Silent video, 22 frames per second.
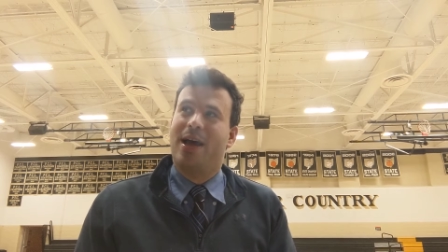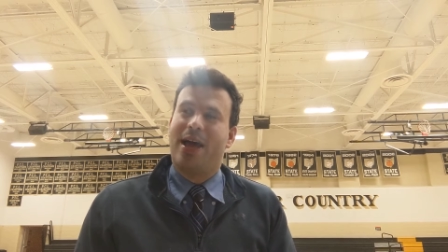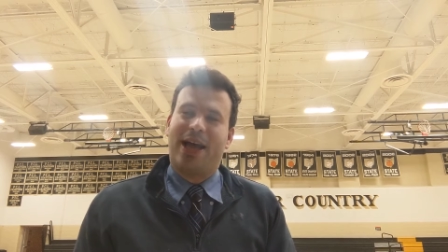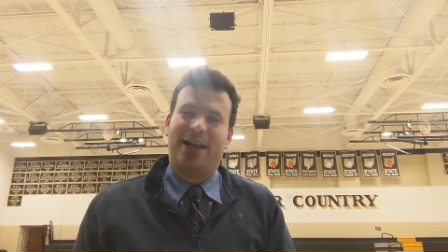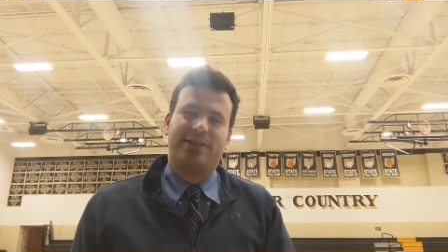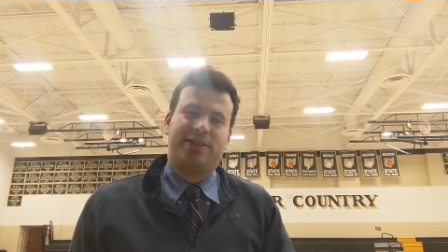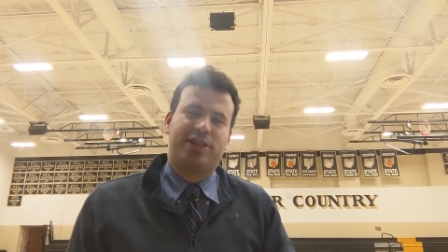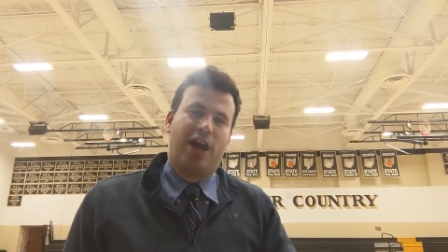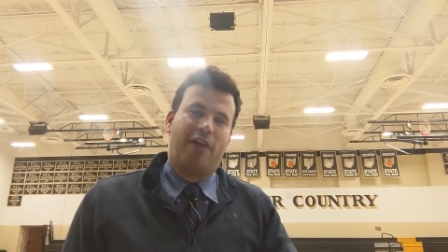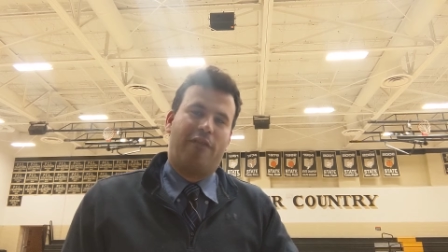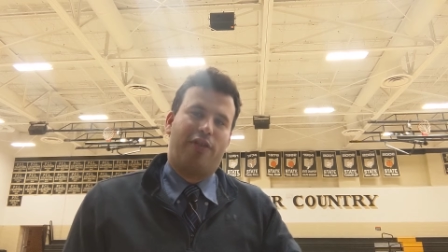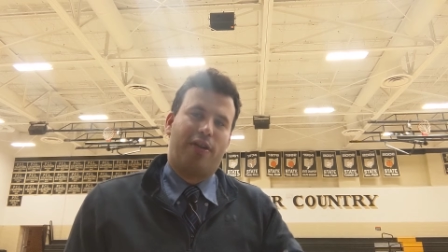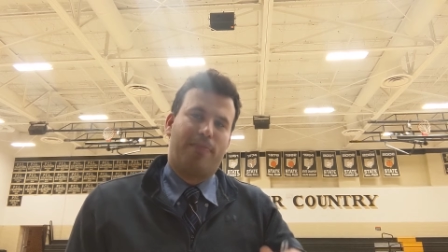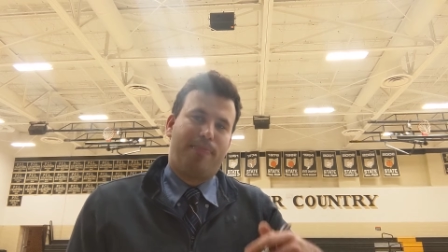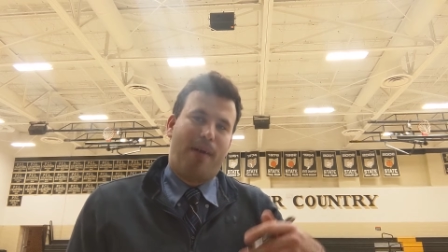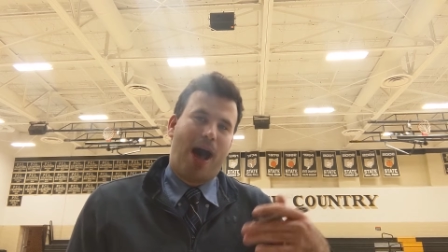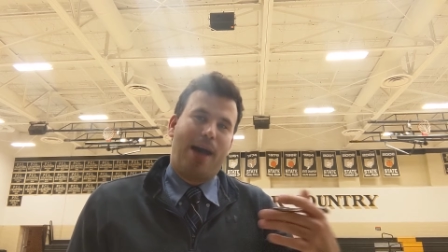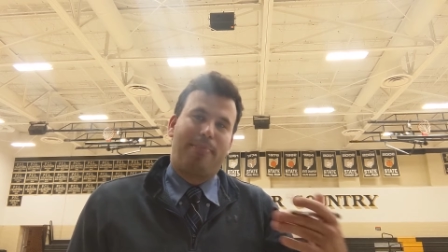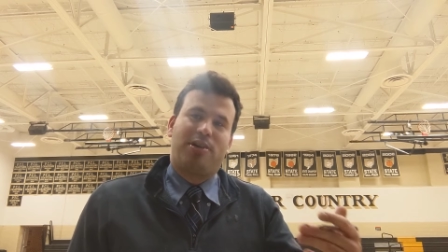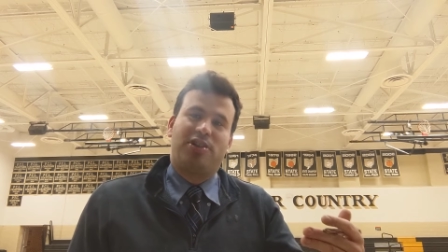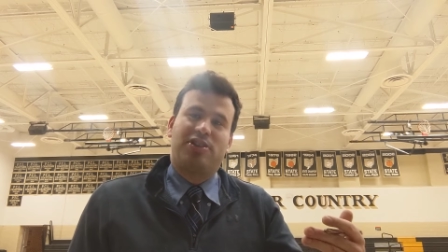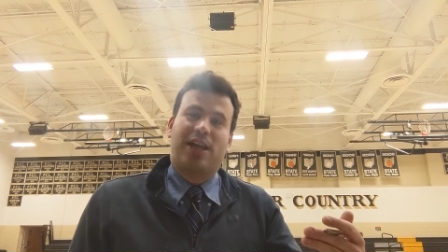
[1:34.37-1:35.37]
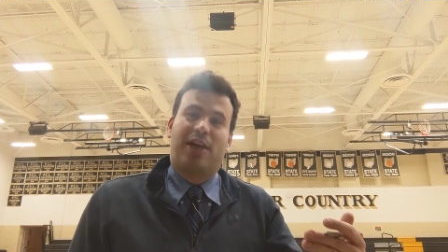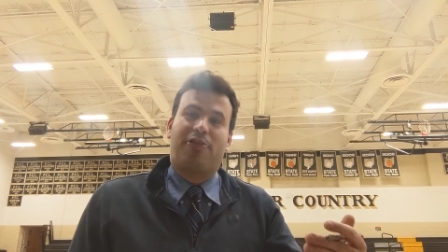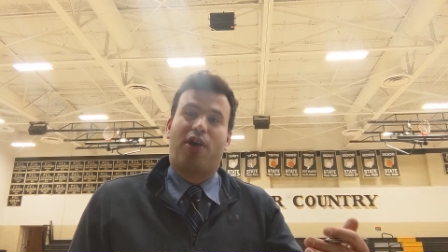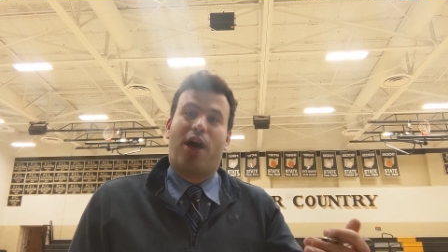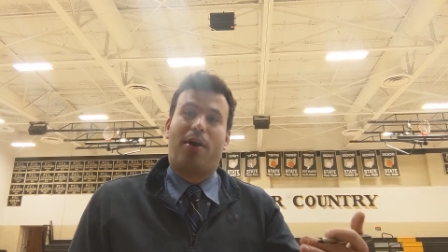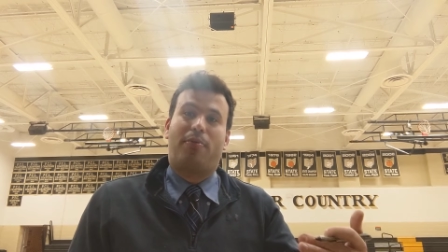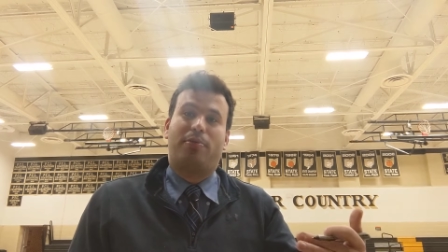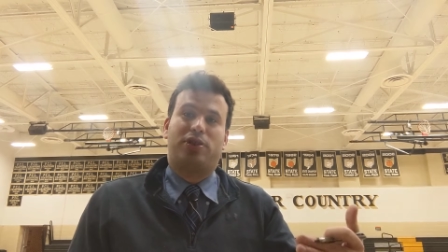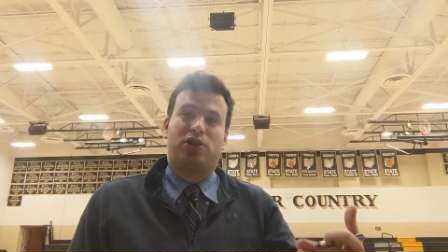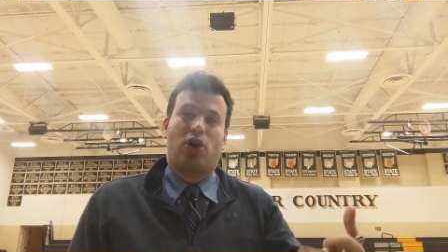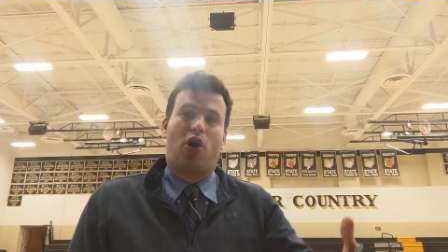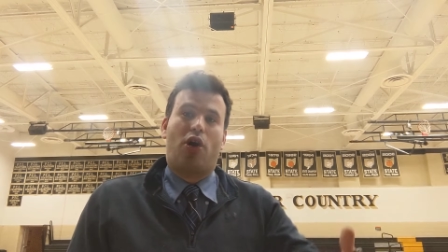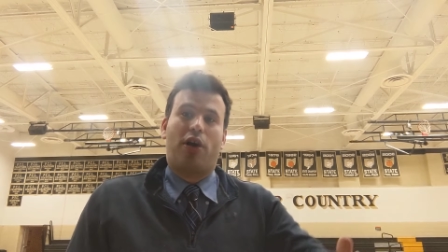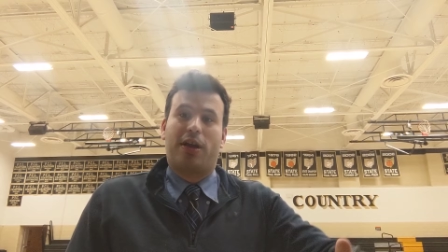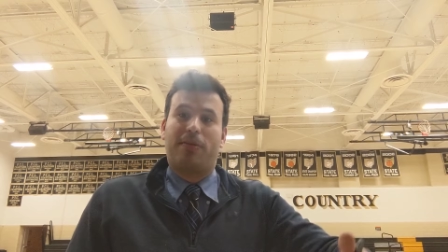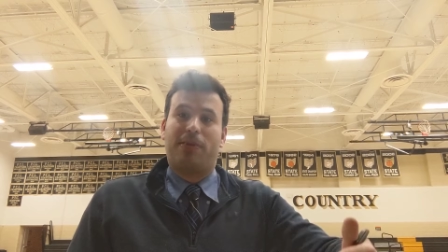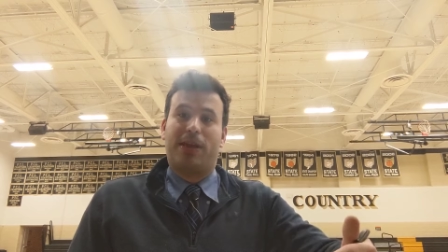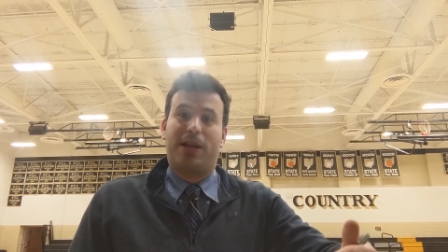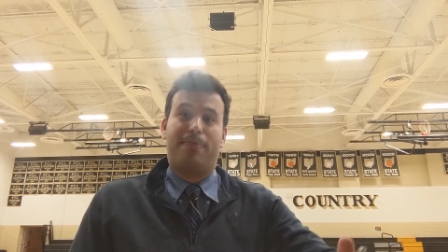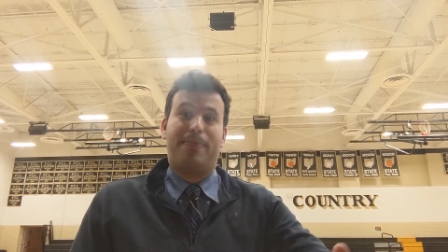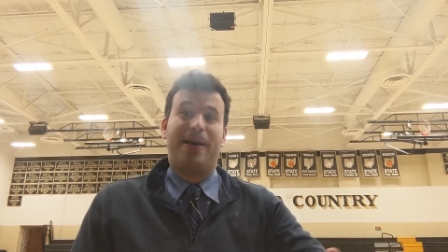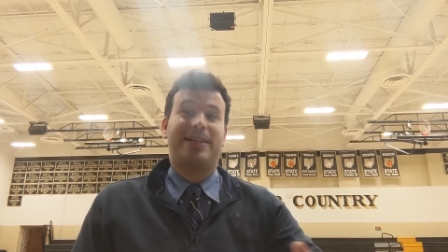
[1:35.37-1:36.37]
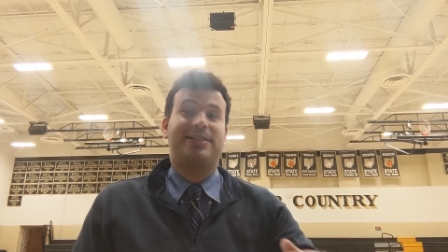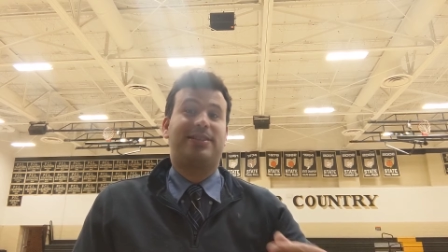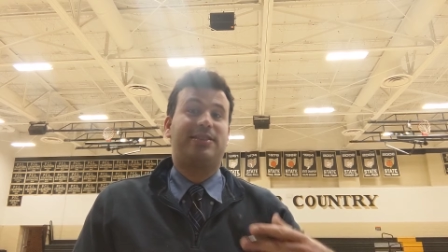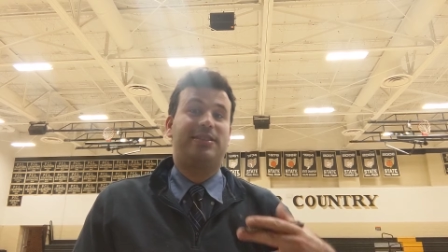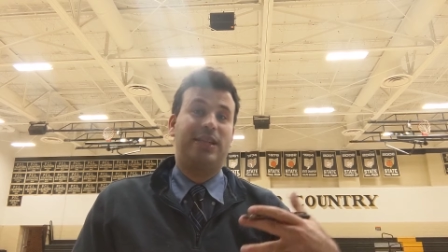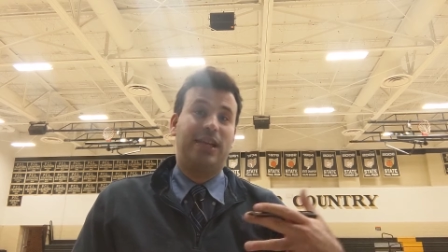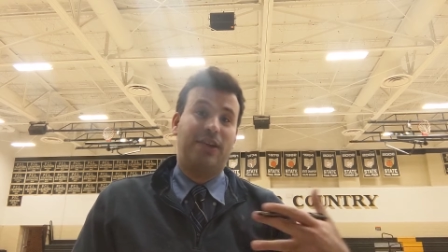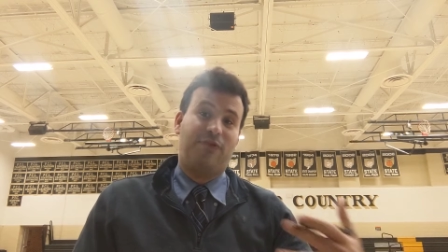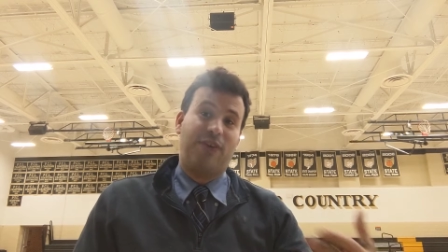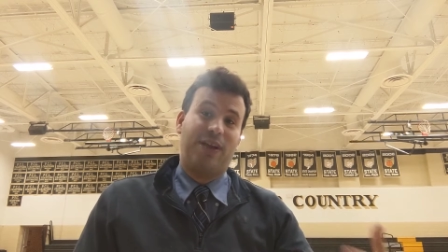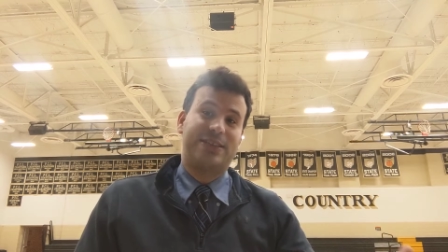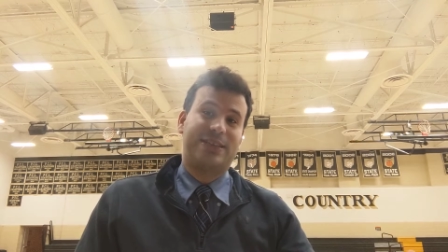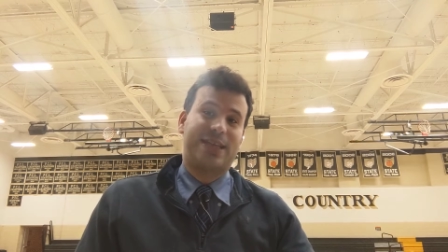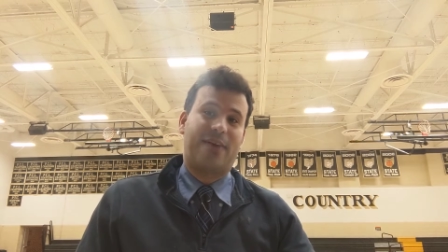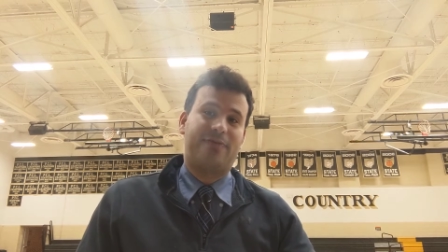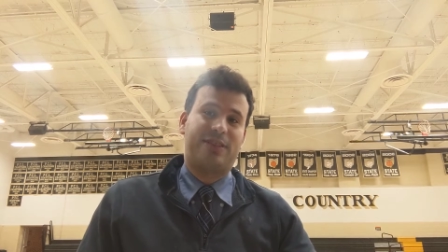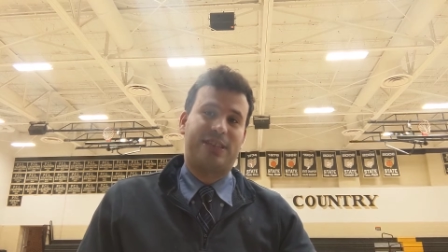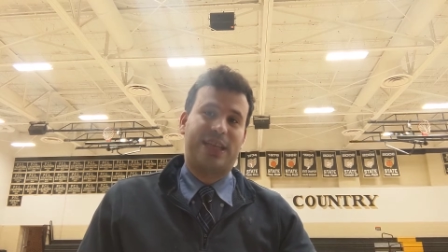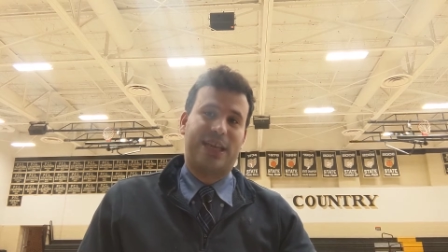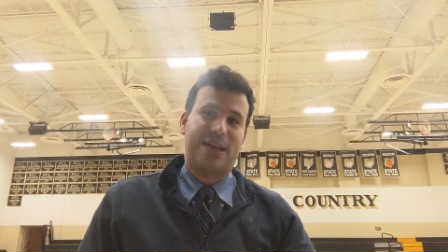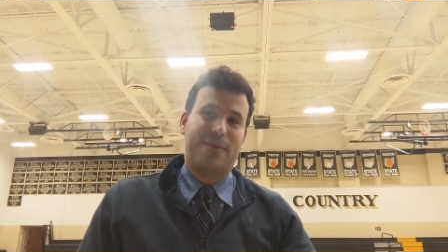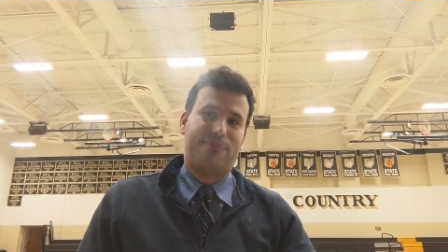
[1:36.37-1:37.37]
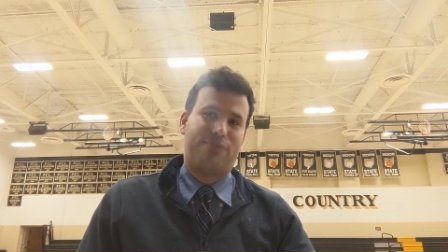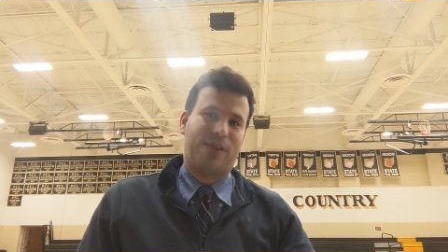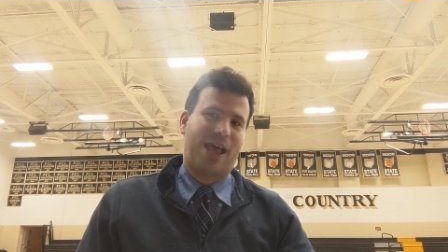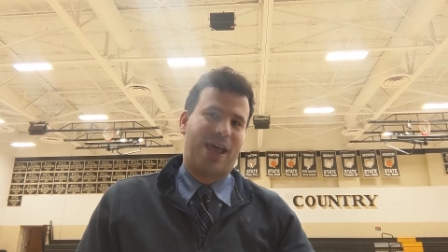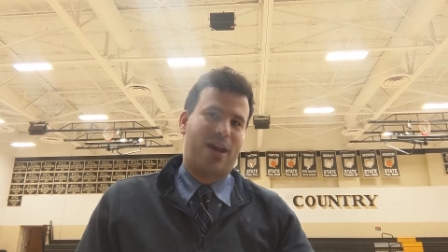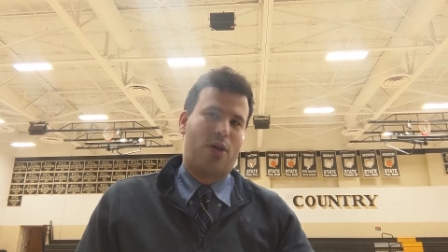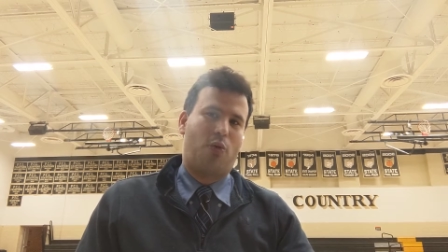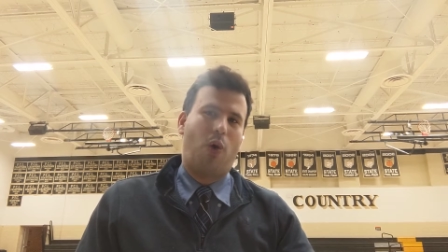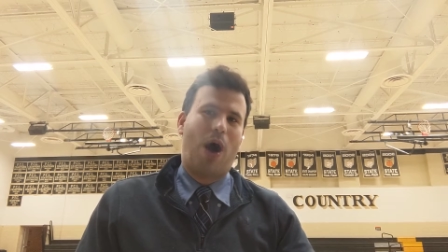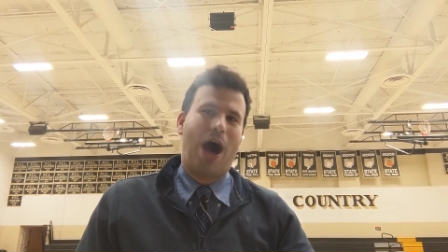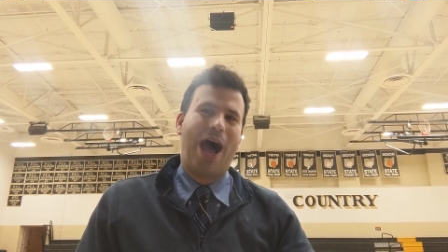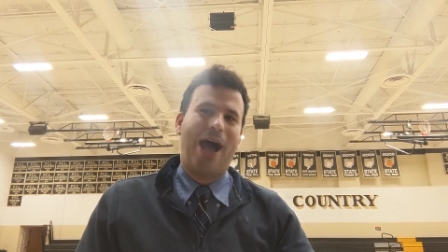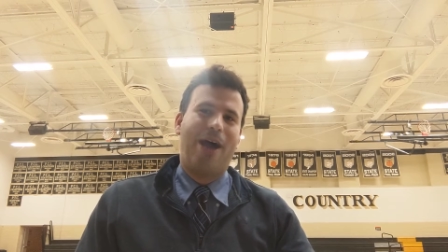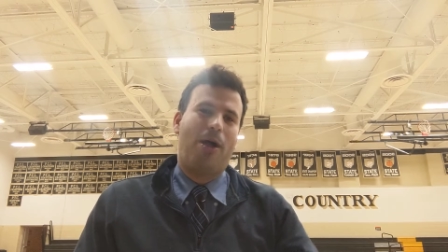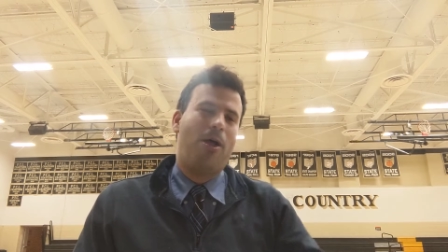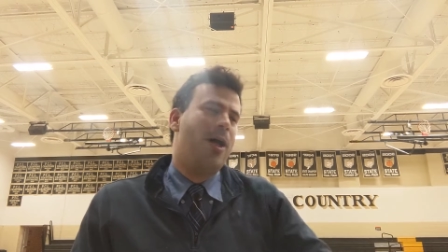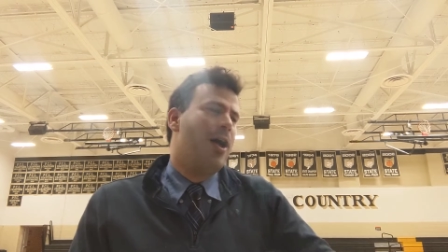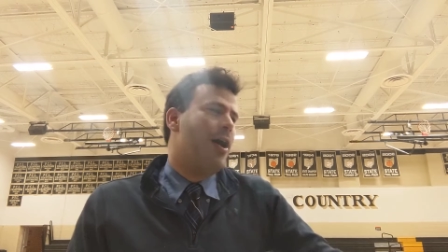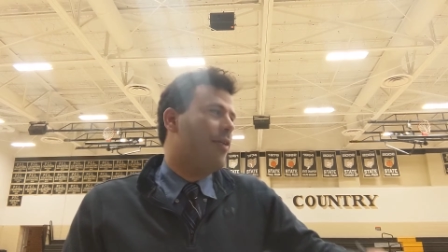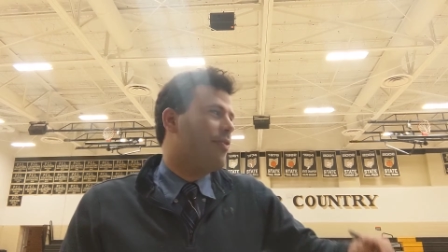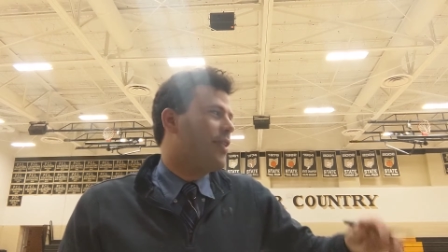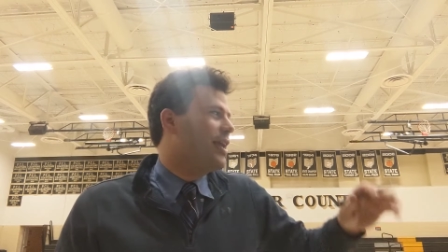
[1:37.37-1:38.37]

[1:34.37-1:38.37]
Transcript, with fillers: And so for the Bombers, I thought it was arguably the best defense I've seen them play in a while.